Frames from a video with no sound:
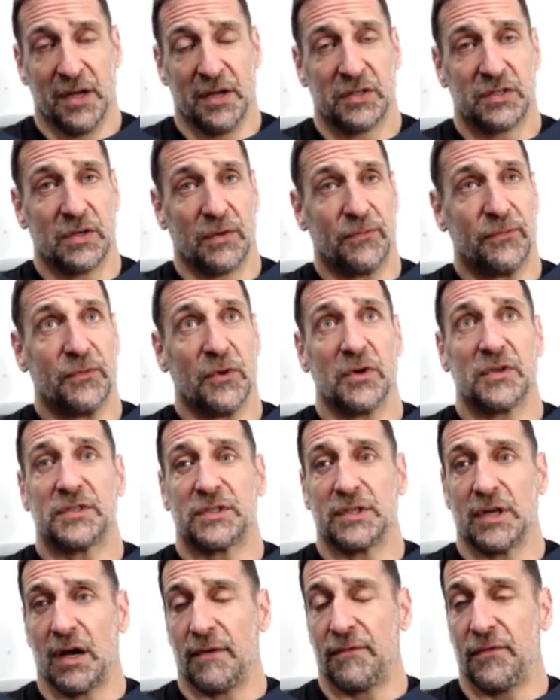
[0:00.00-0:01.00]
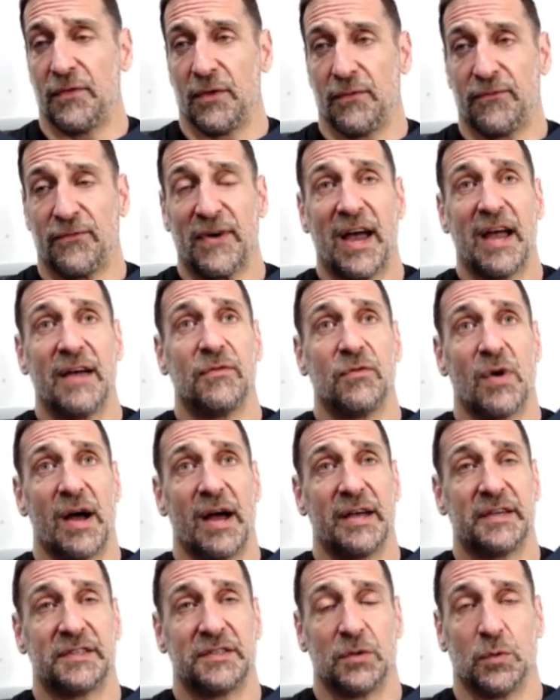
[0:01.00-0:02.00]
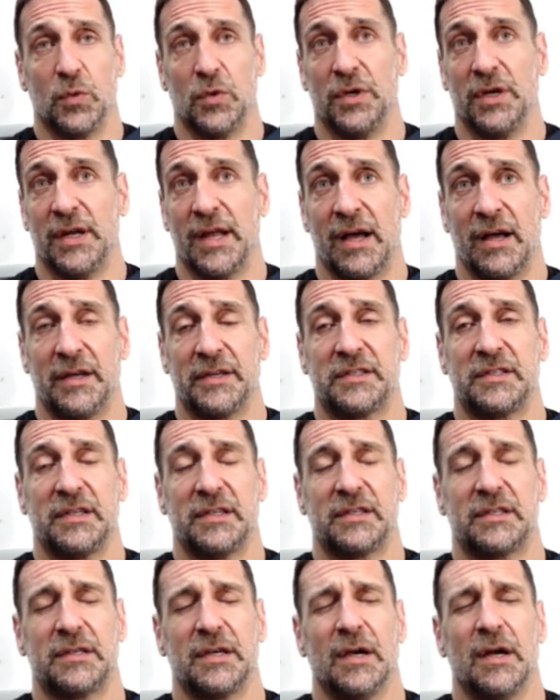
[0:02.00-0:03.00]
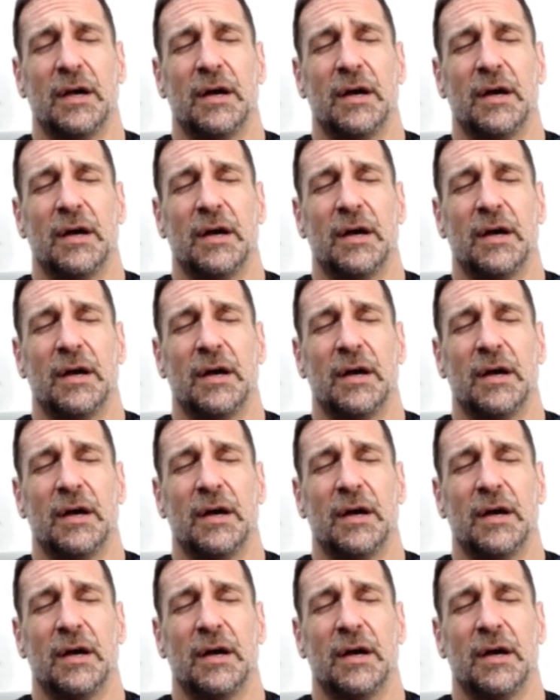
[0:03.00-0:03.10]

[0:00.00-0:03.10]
So first off, the 5 whys and the root analysis